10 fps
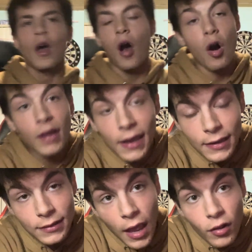I'll
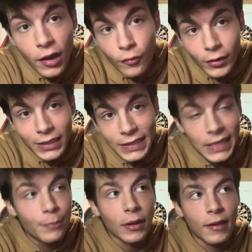get really
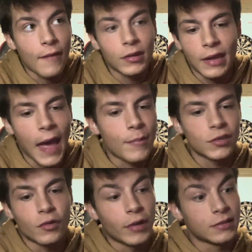deep into everything happens
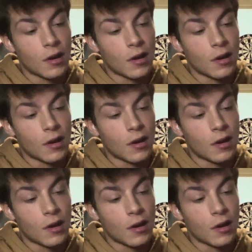for a reason.